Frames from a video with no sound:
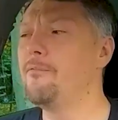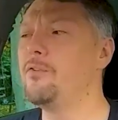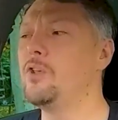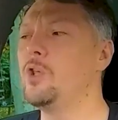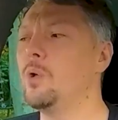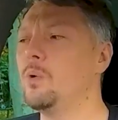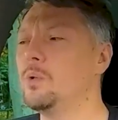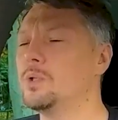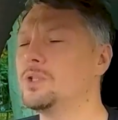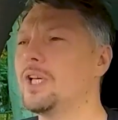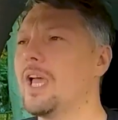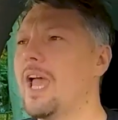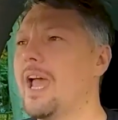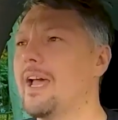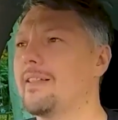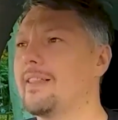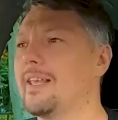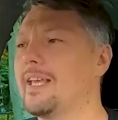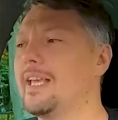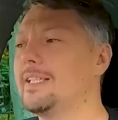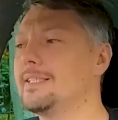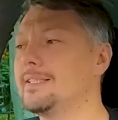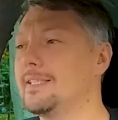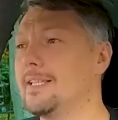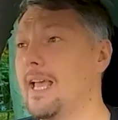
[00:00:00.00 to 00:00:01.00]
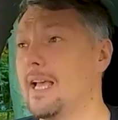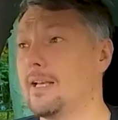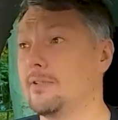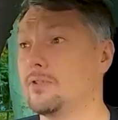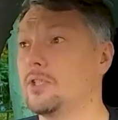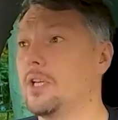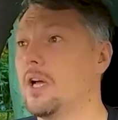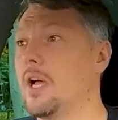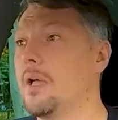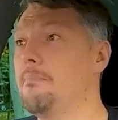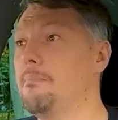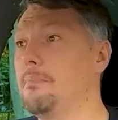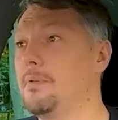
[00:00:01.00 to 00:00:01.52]
you check this next
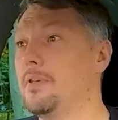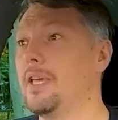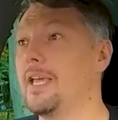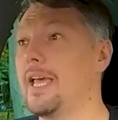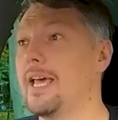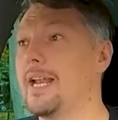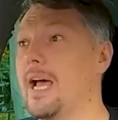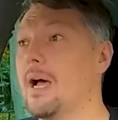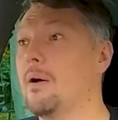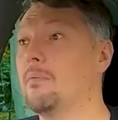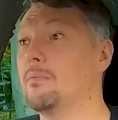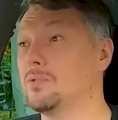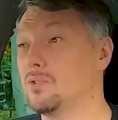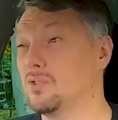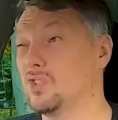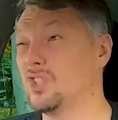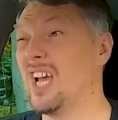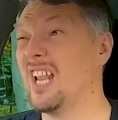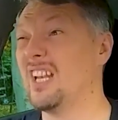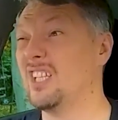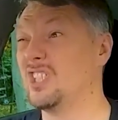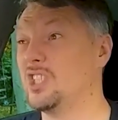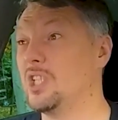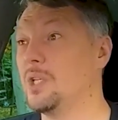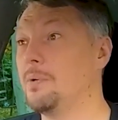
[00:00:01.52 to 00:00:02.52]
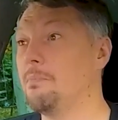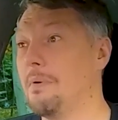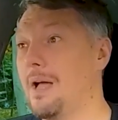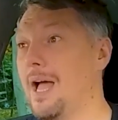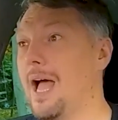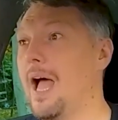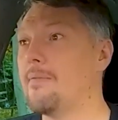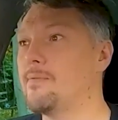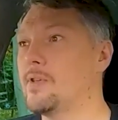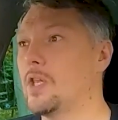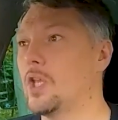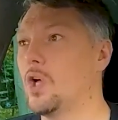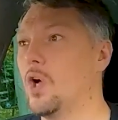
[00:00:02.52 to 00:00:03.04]
time you get out, challenge you,
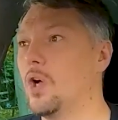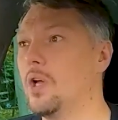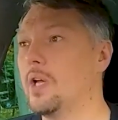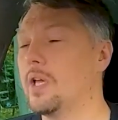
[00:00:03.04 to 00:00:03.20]
have a look,